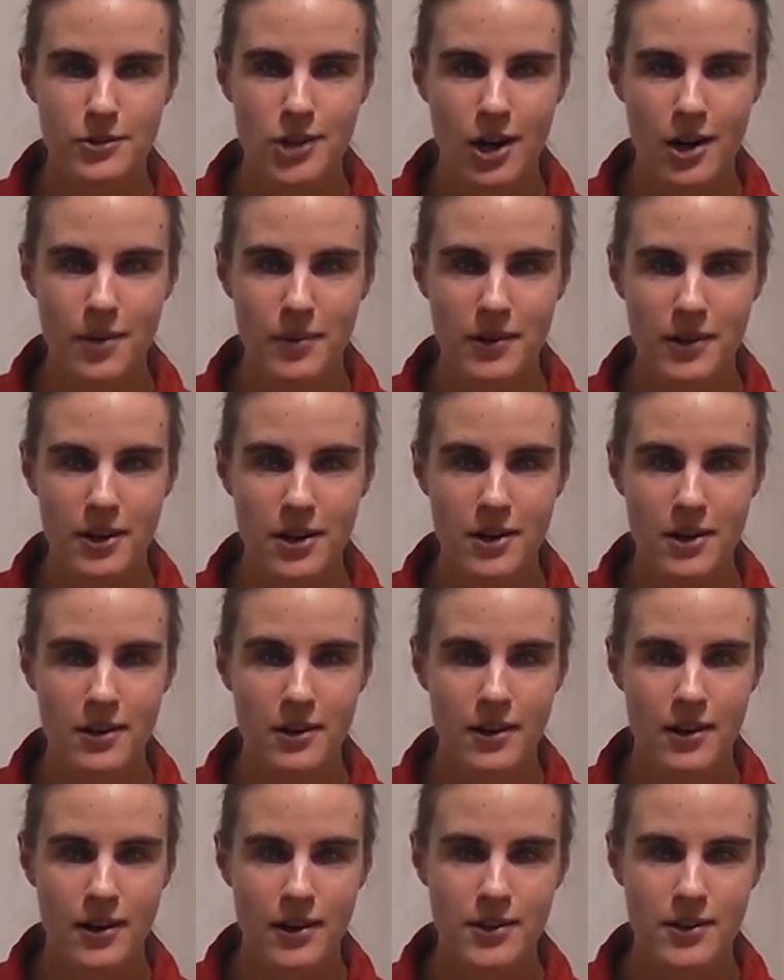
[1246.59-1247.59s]

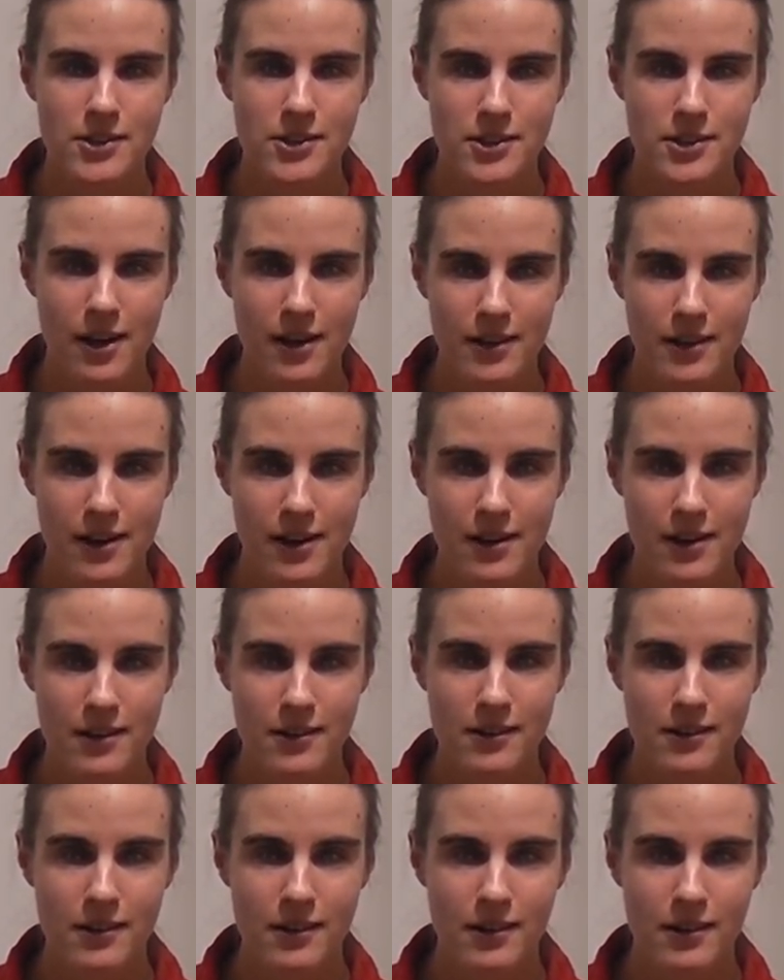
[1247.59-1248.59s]
Germany,
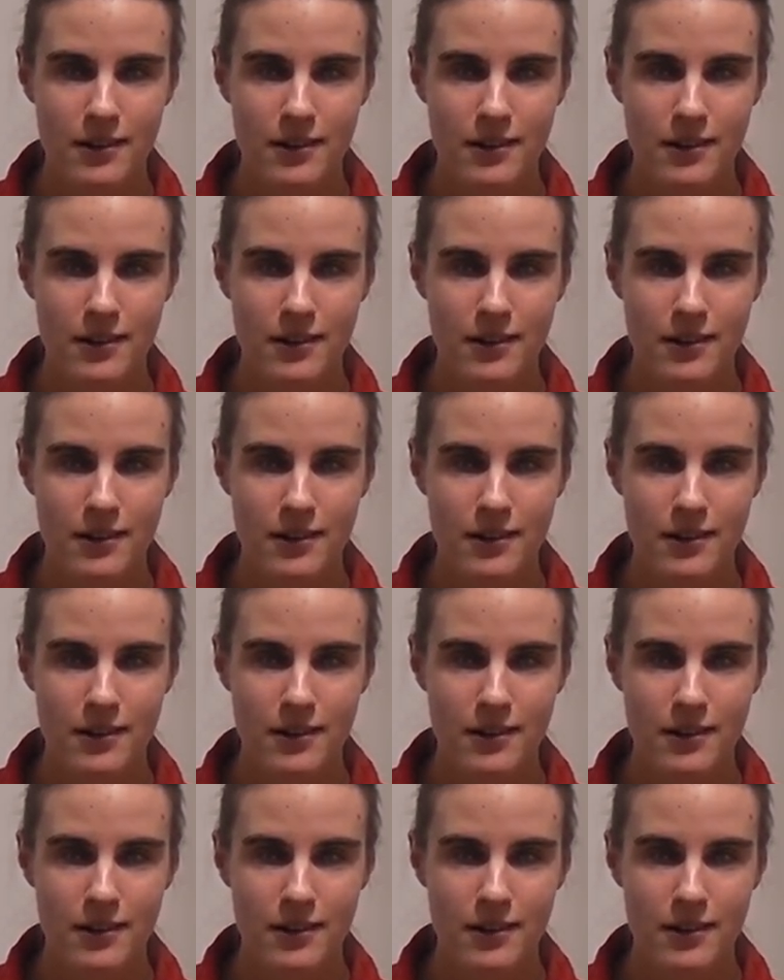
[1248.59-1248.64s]
study,